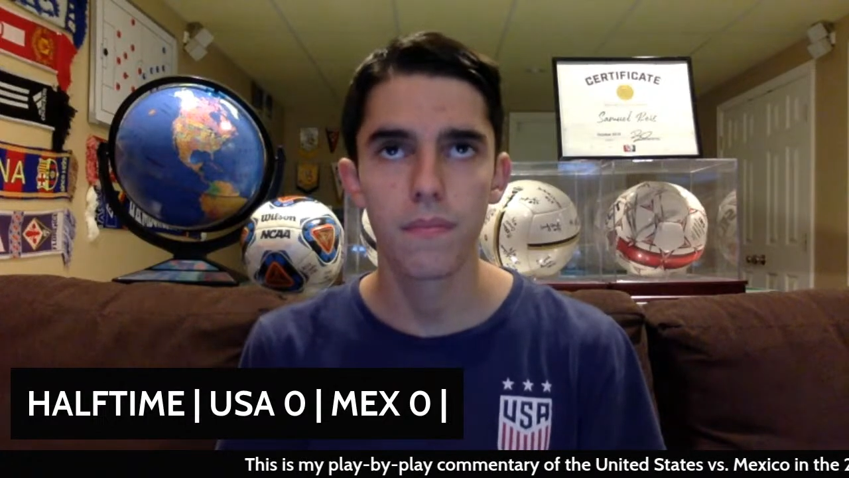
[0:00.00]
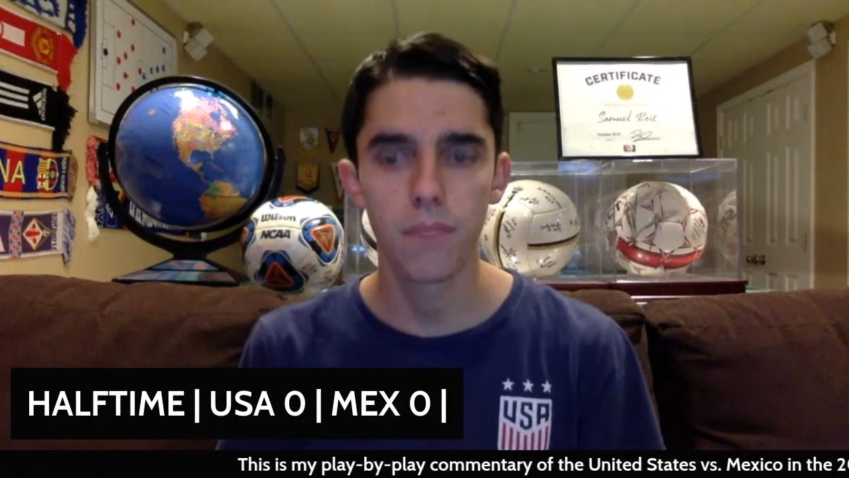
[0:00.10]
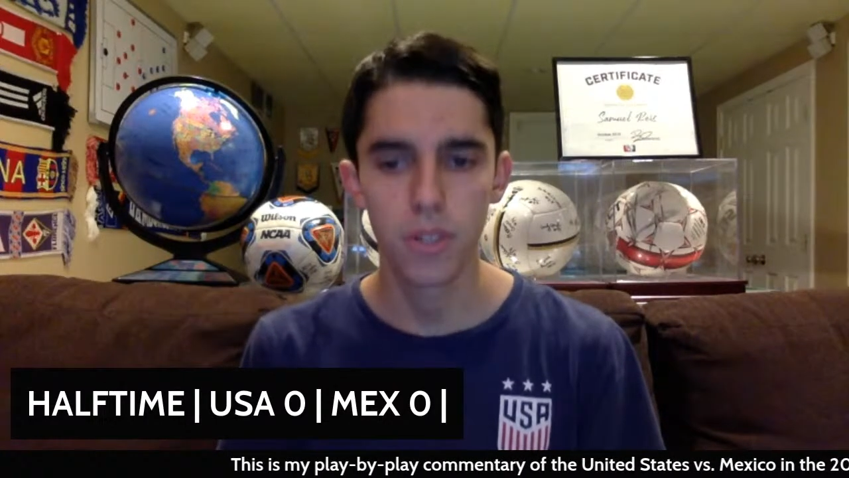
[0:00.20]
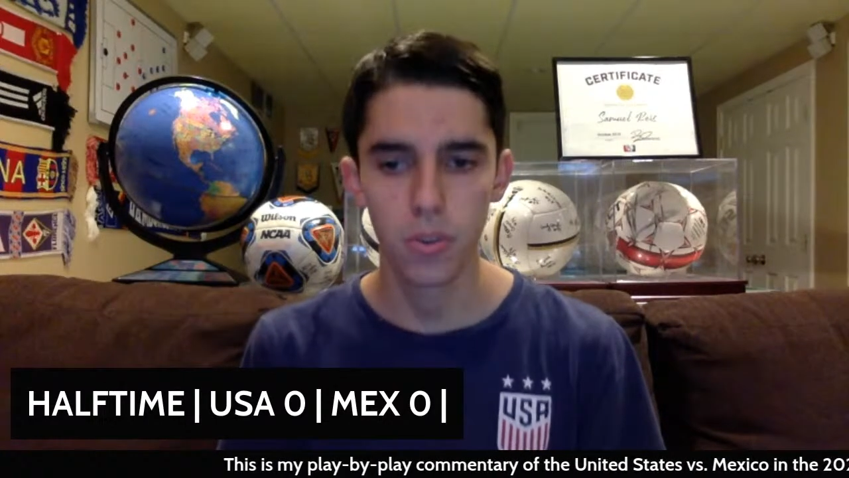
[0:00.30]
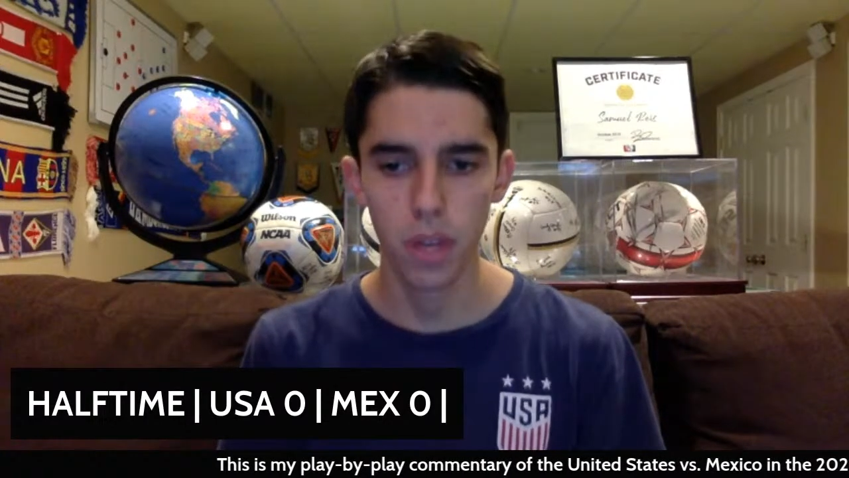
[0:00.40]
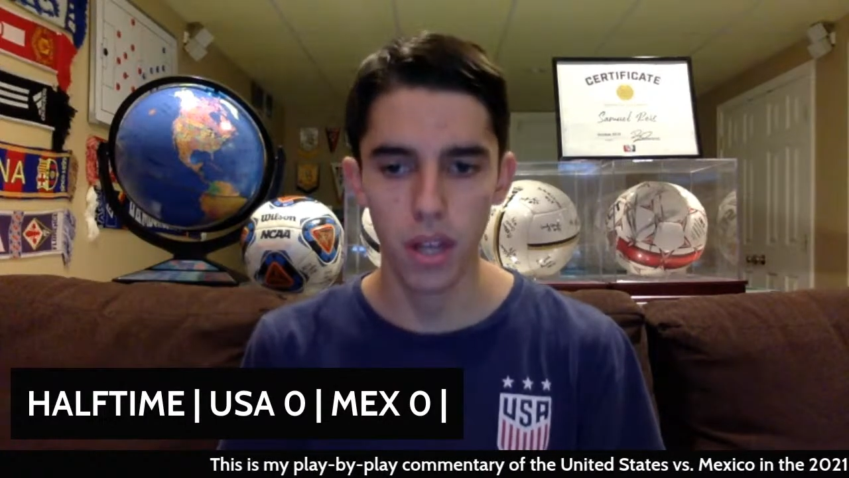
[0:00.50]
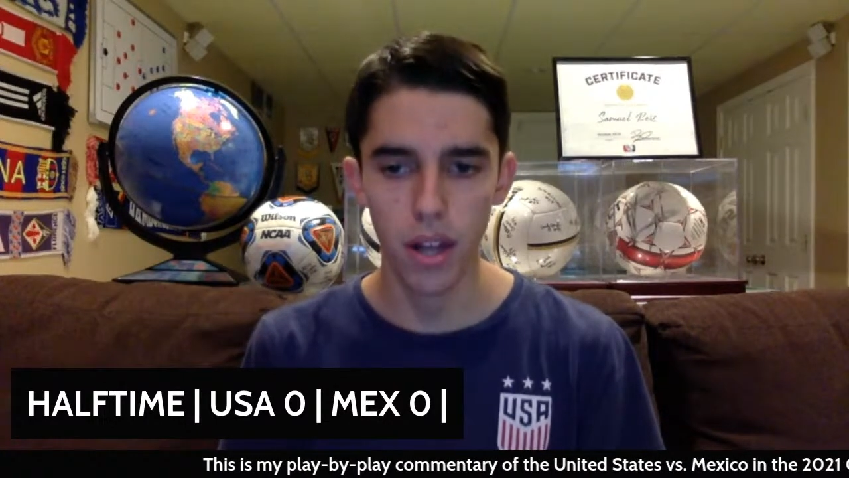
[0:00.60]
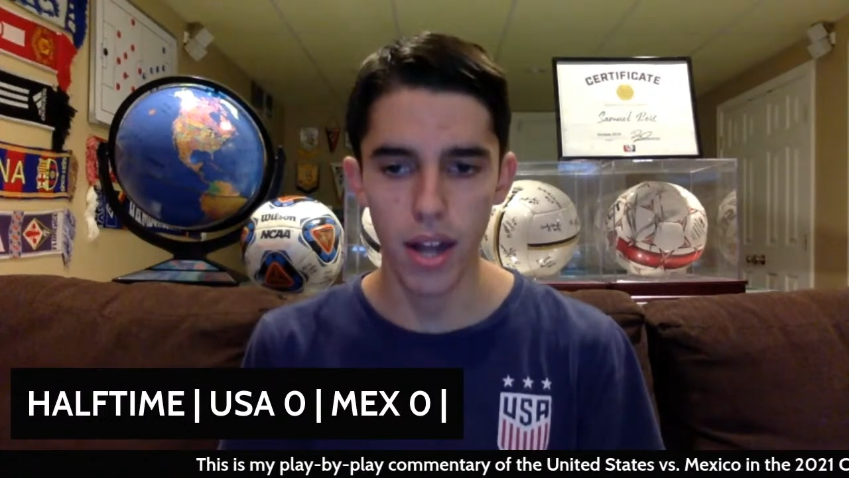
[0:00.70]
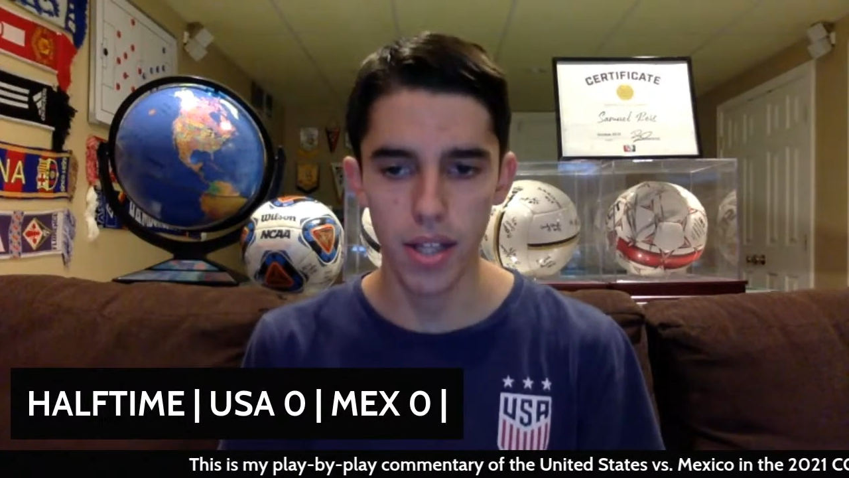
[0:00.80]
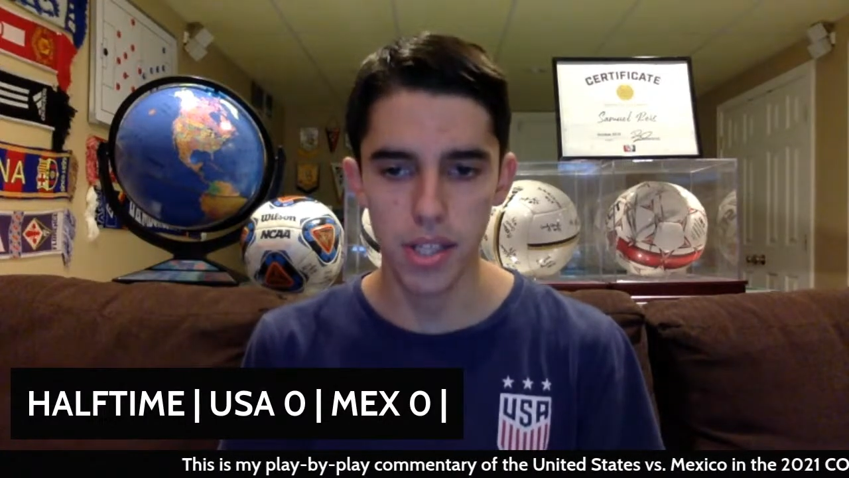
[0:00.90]
between the
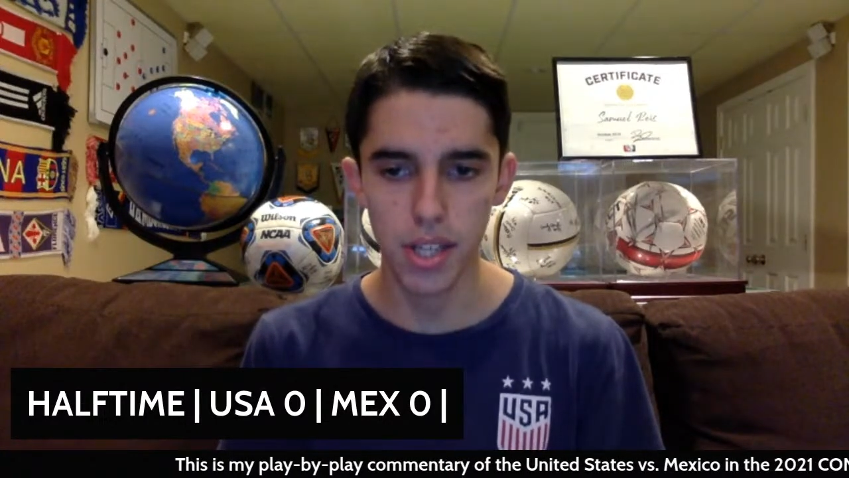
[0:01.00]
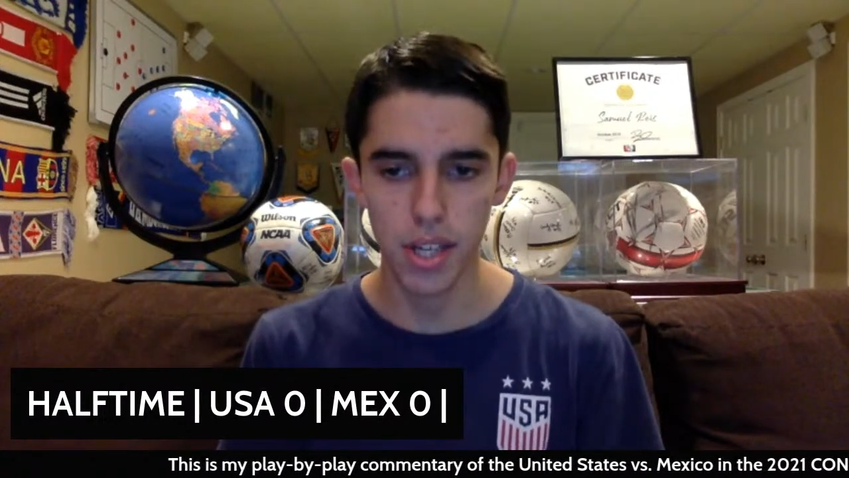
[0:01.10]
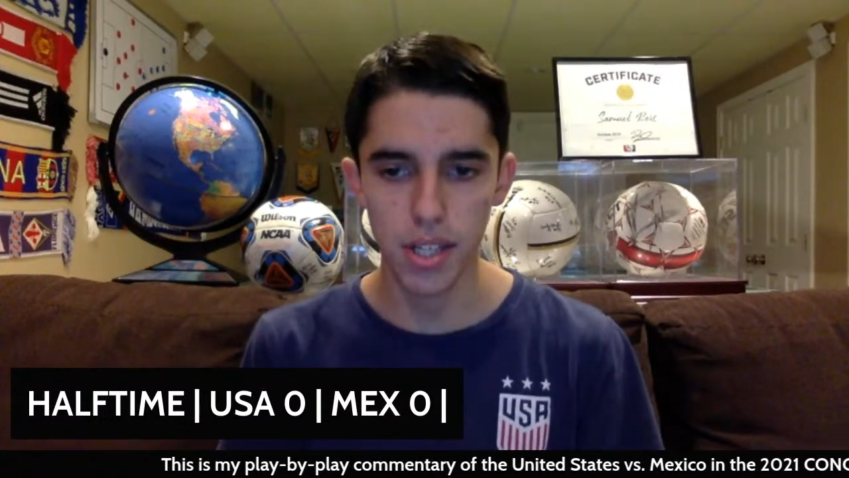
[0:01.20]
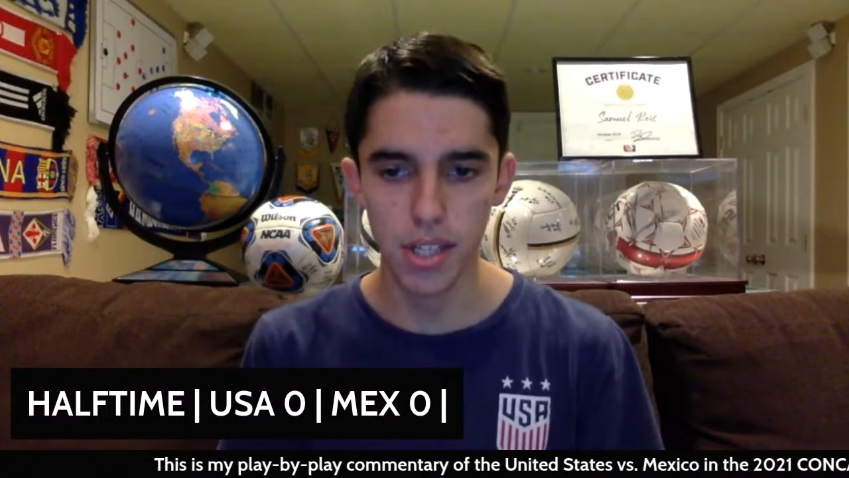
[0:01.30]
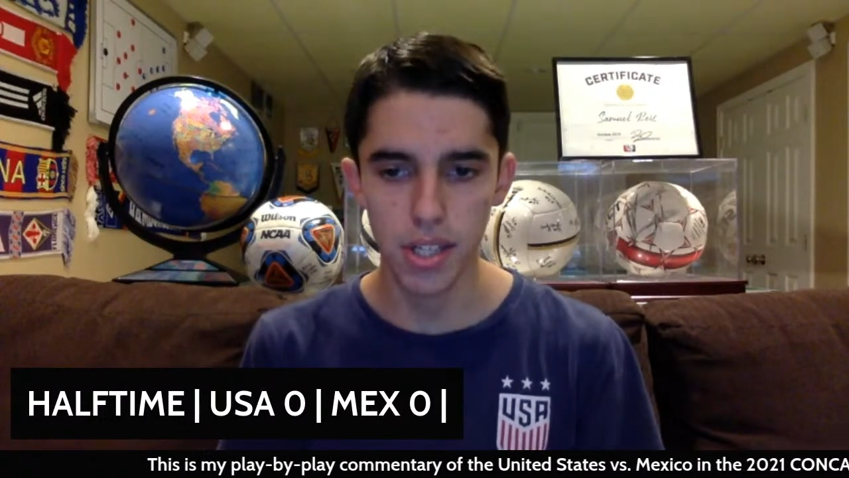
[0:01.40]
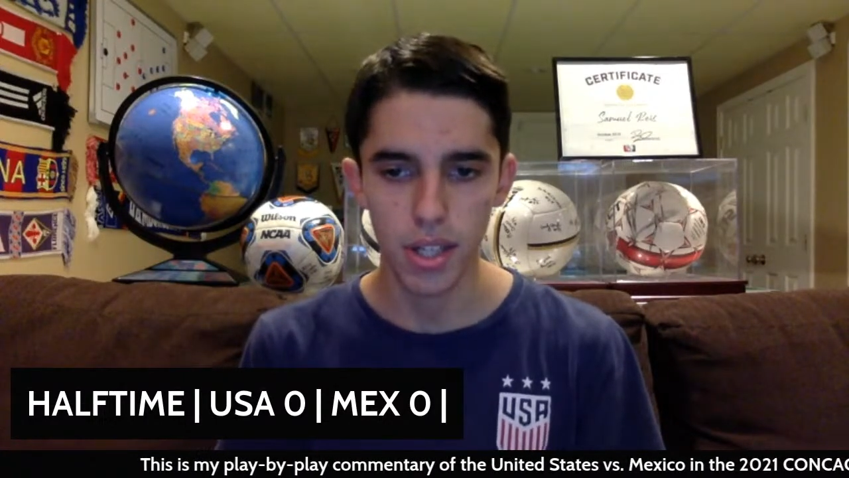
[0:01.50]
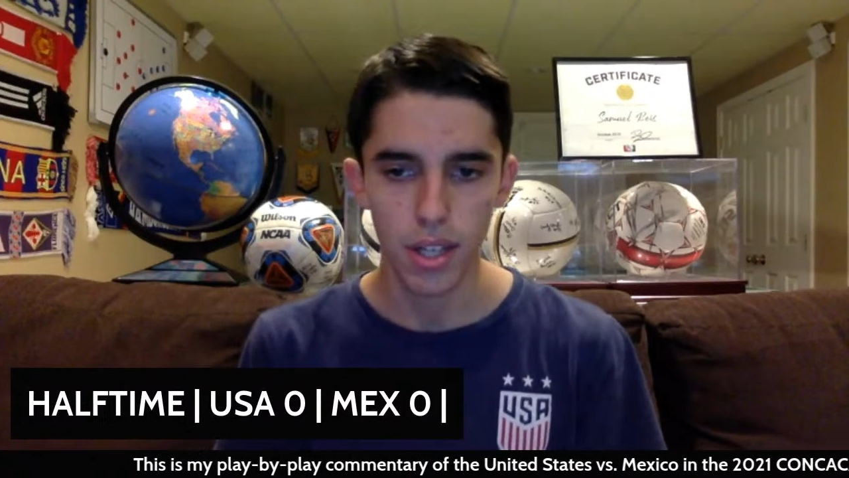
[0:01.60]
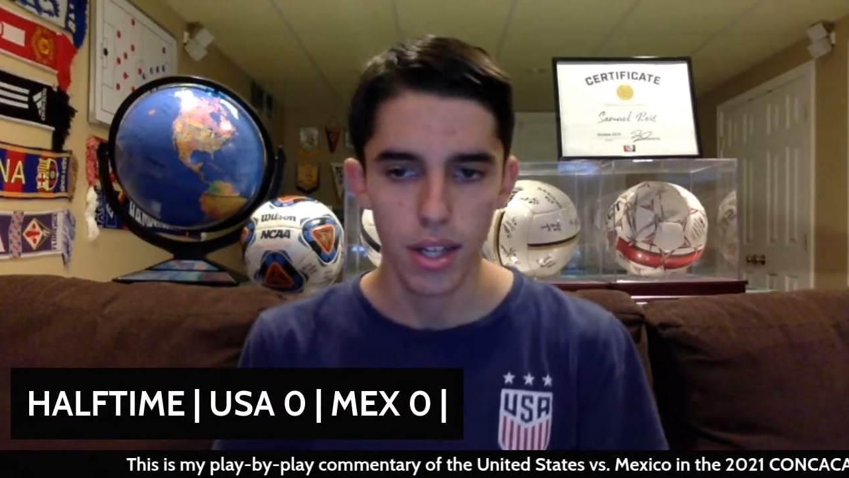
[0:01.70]
United States